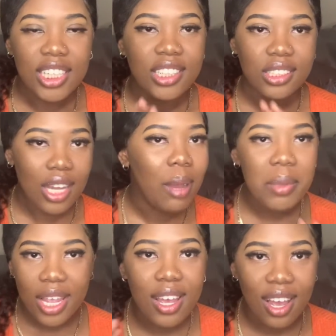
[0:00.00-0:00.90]
Just come
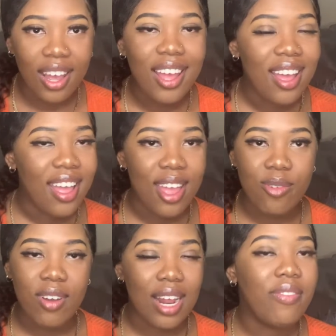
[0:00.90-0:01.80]
here
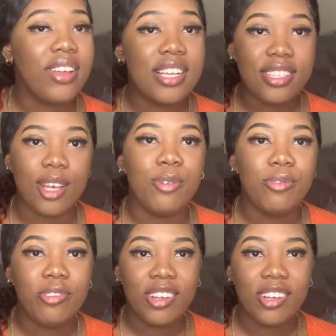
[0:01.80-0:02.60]
and find out for yourself.